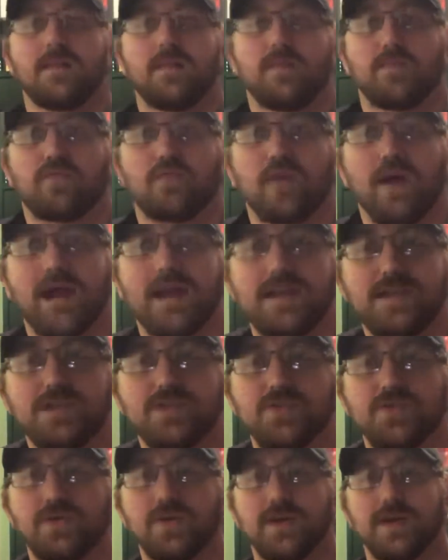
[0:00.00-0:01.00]
pride and
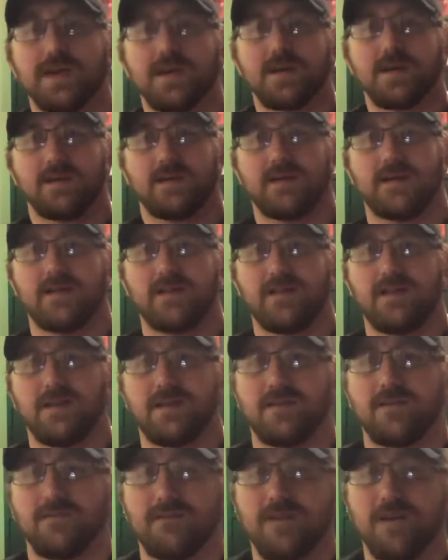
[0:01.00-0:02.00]
joy
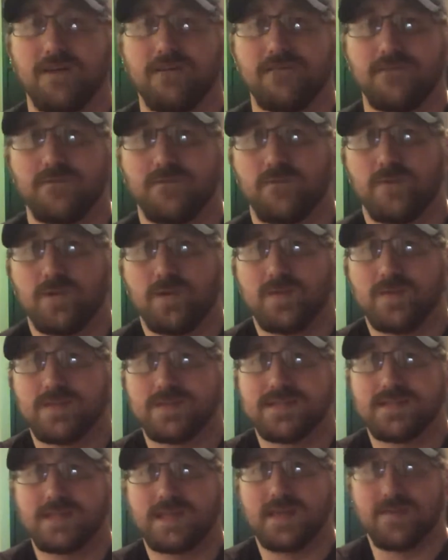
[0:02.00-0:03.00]
of what
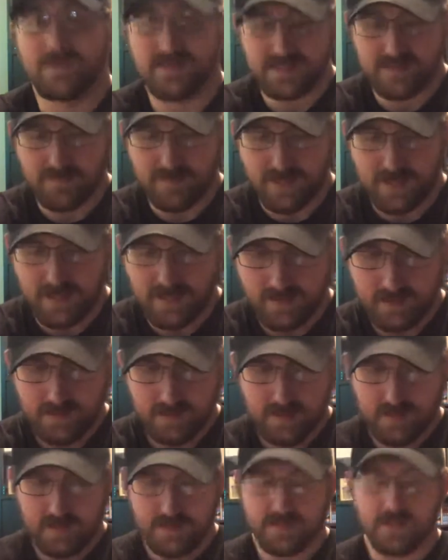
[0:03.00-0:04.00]
was given to me.
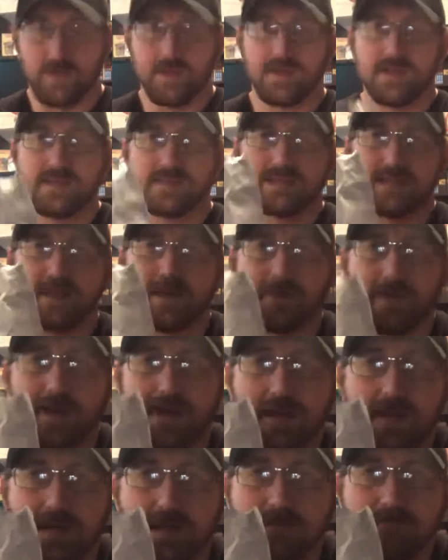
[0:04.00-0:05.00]
So this thing right
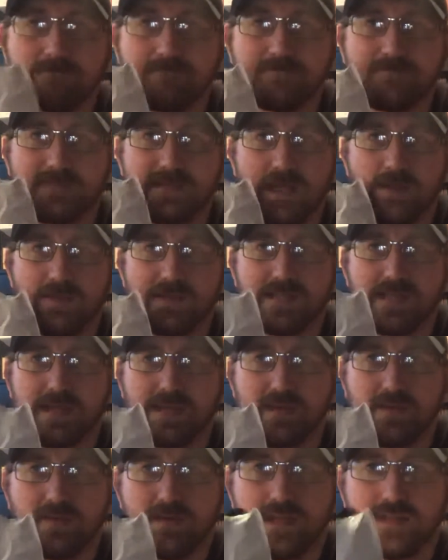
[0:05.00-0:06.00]
here, I will tell
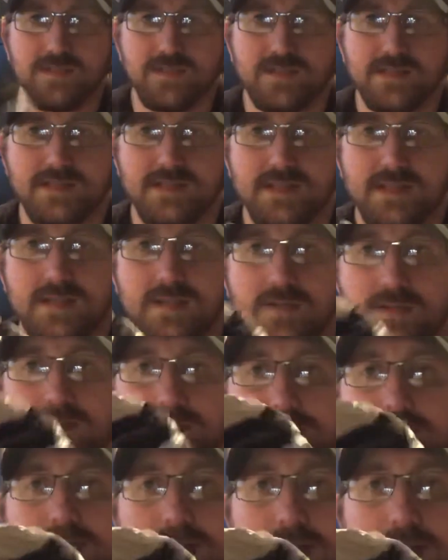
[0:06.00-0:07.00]
you, as you can see on the
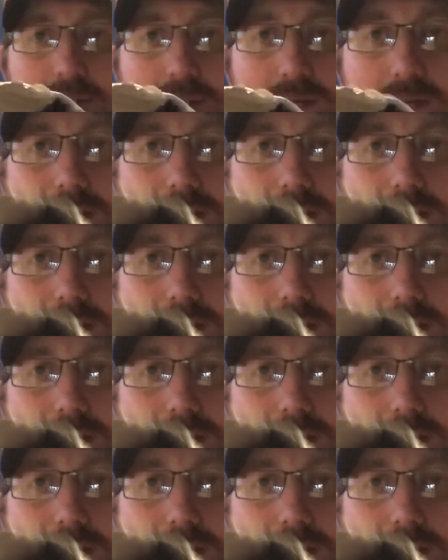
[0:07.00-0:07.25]
top,